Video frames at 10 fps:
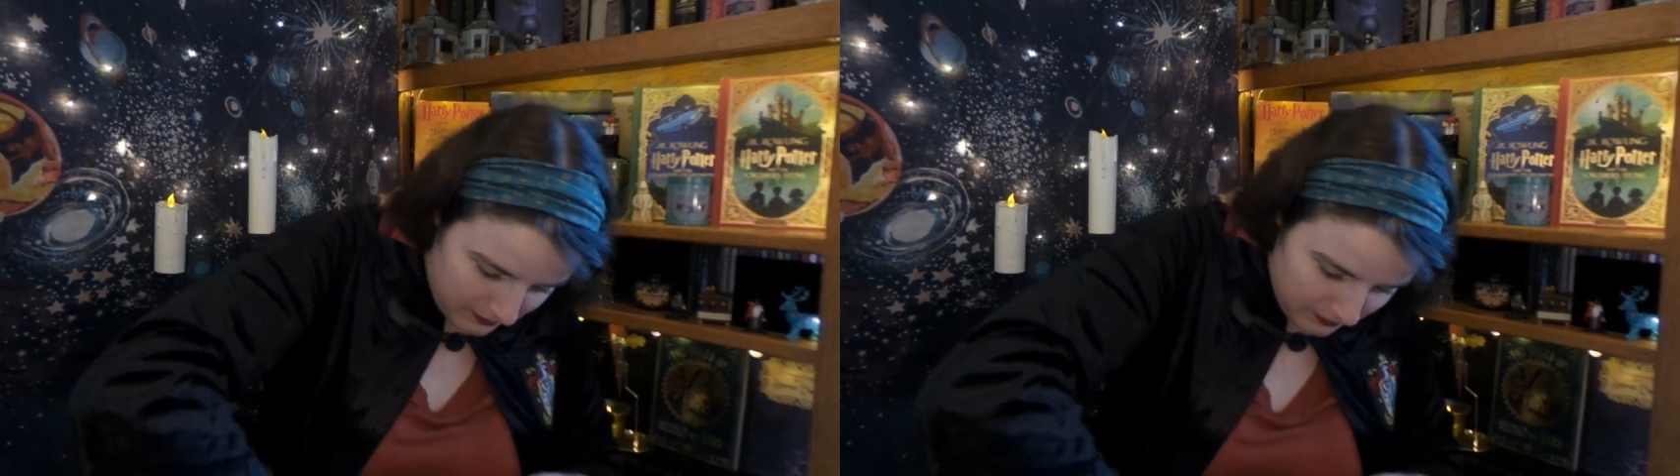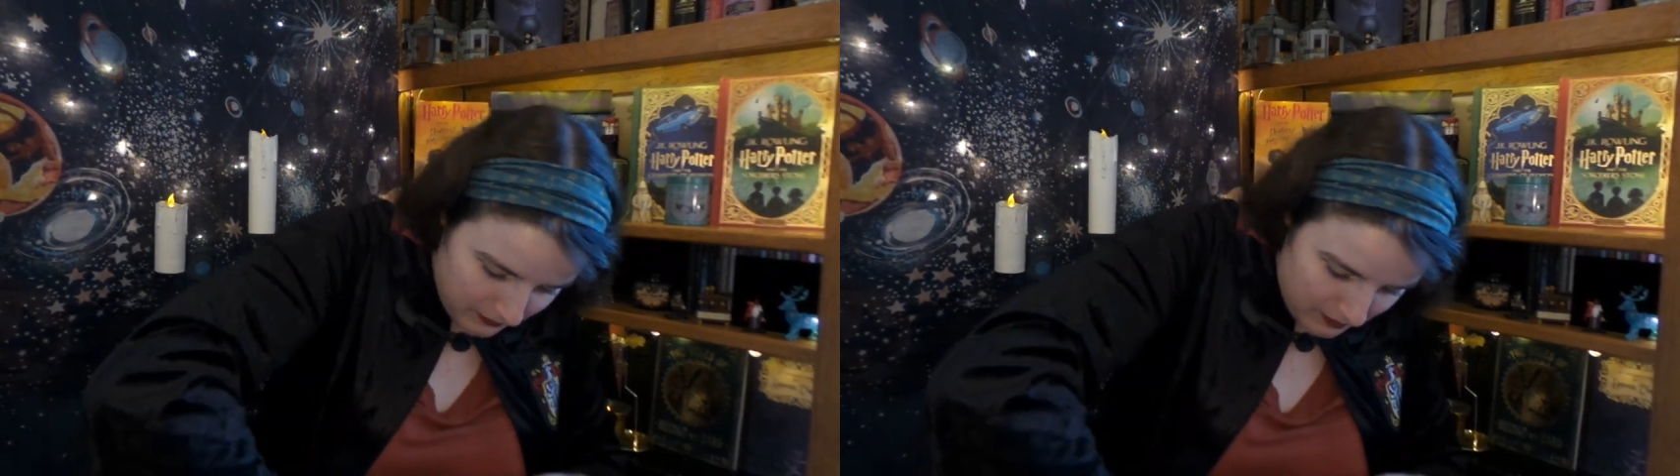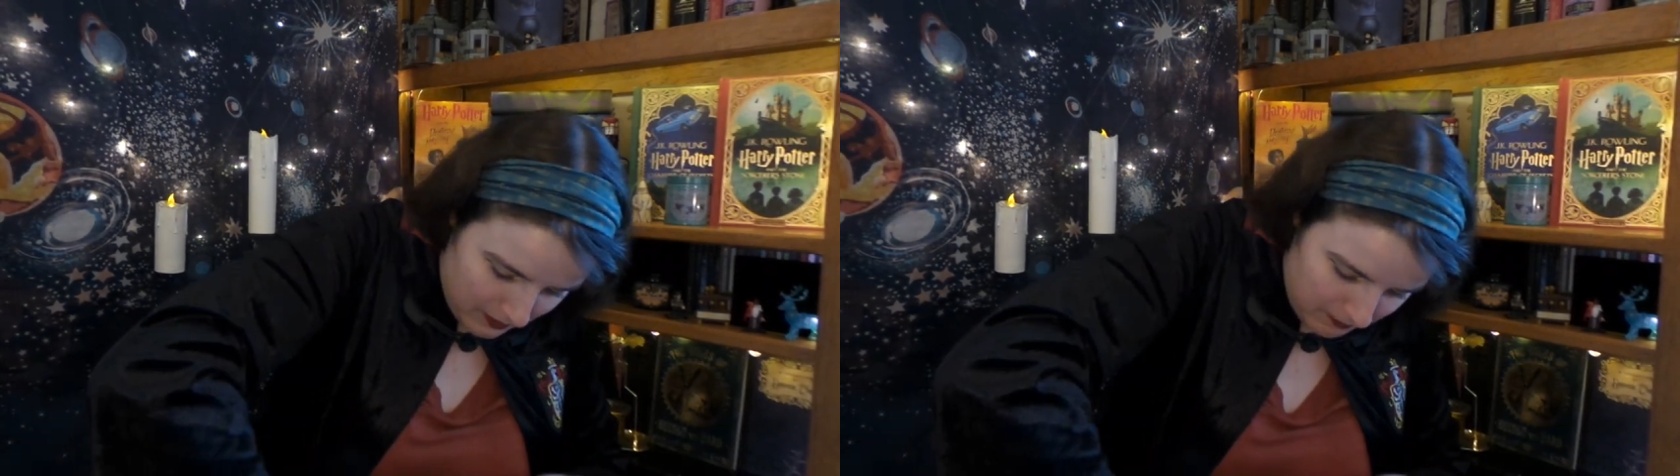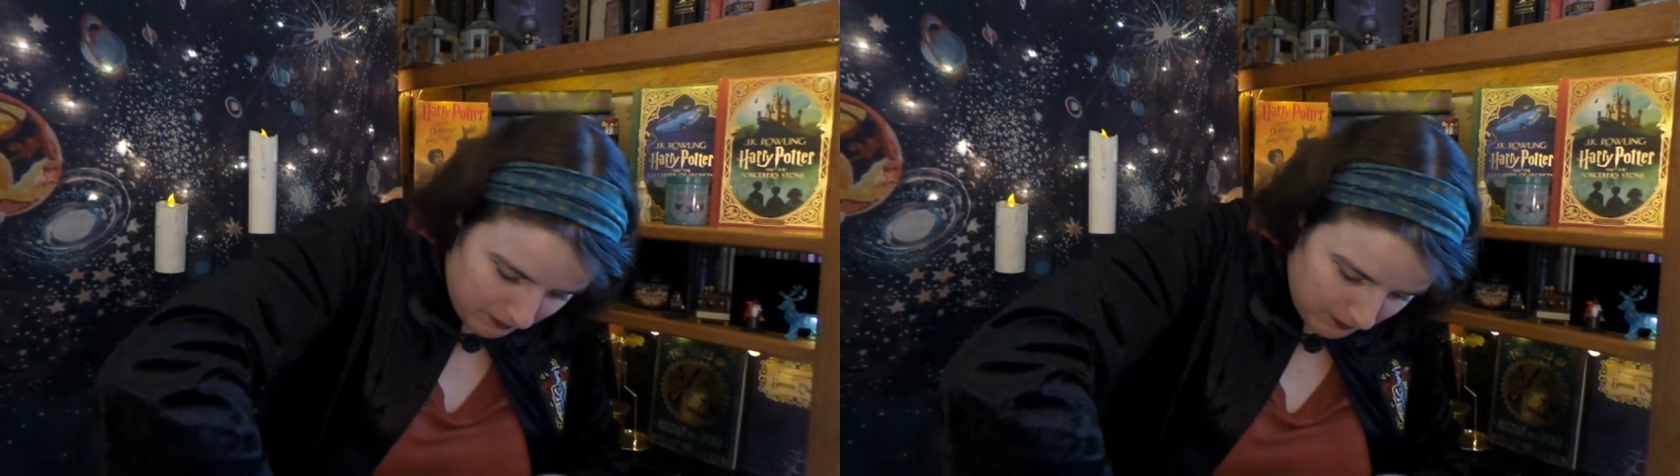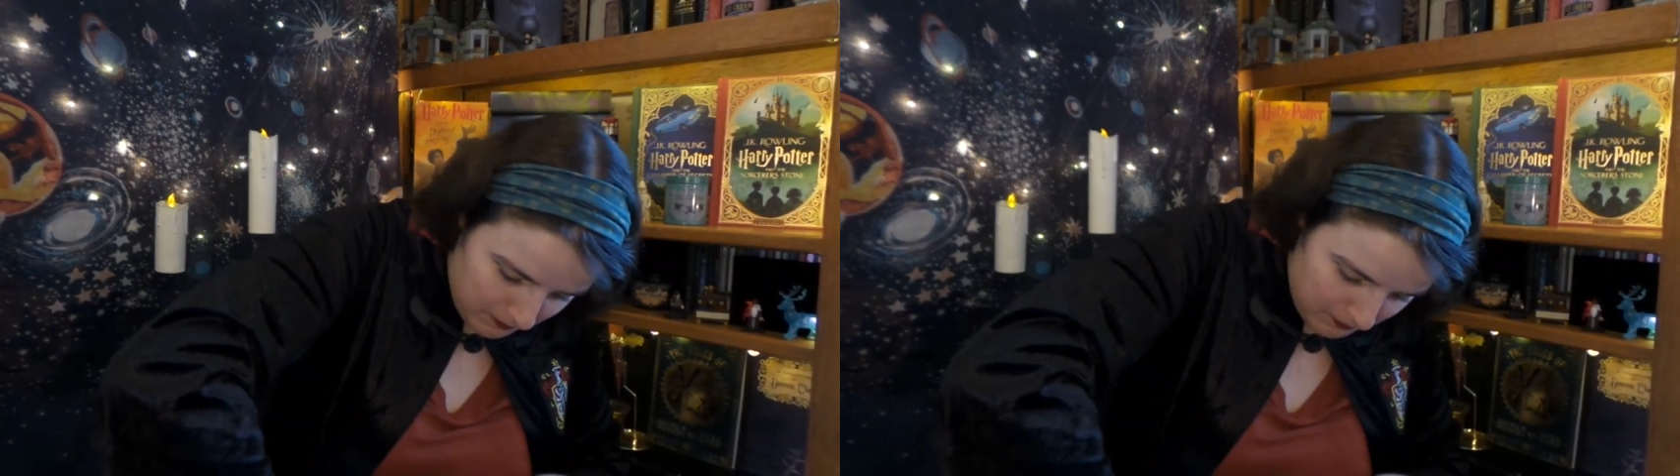There's
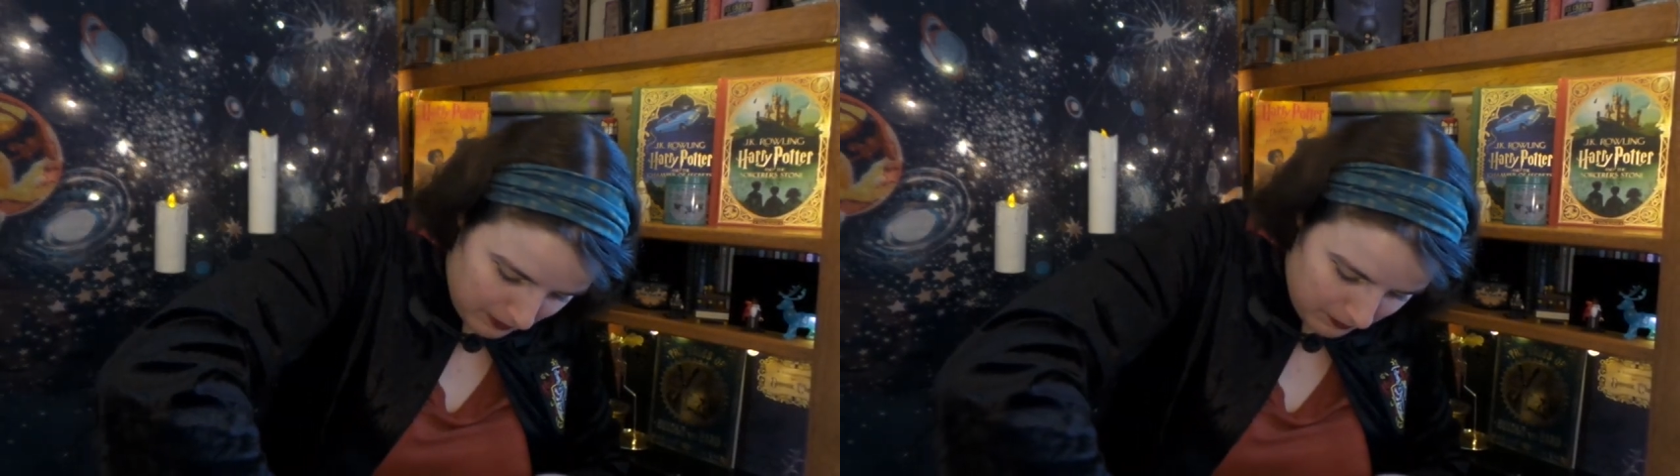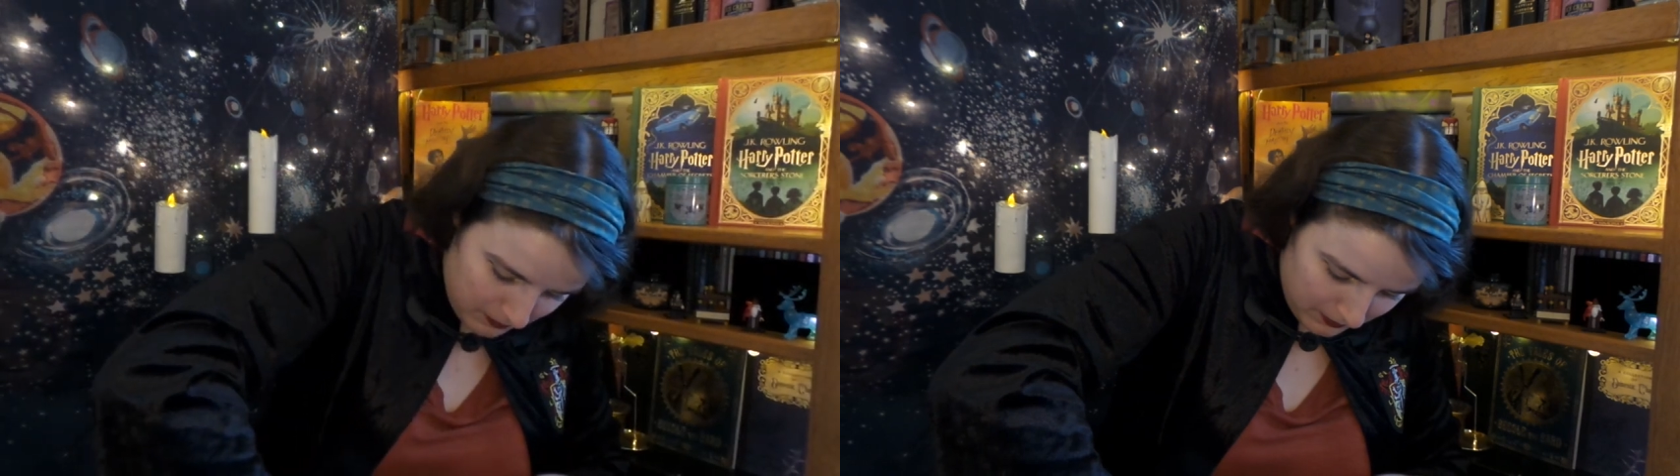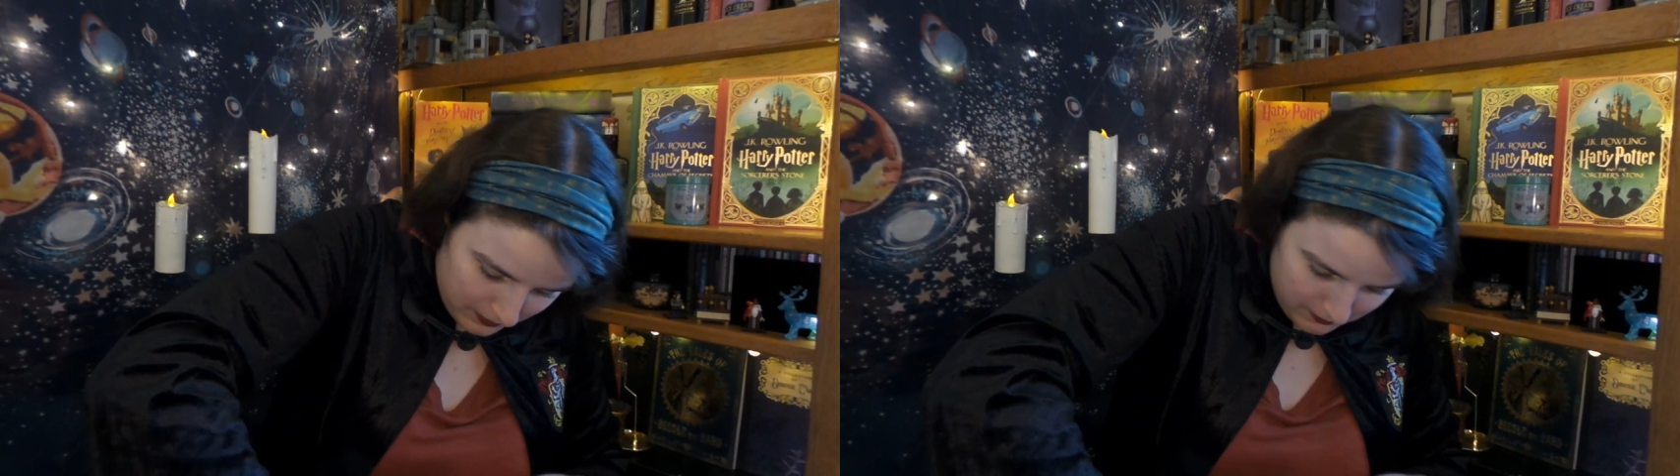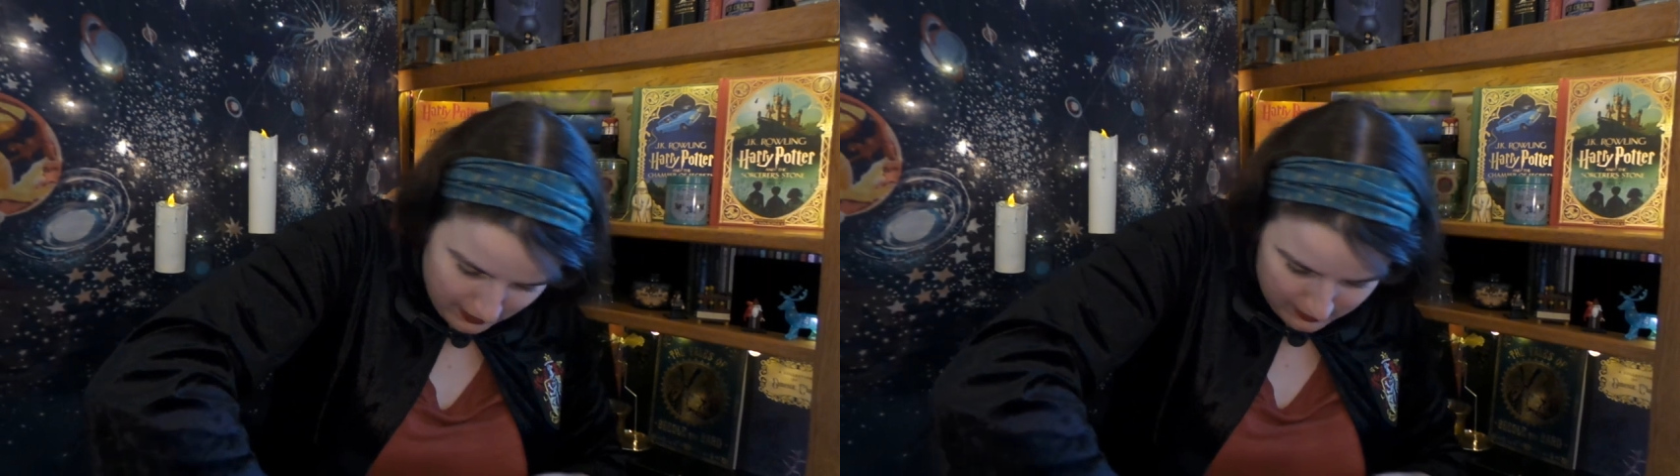some paper here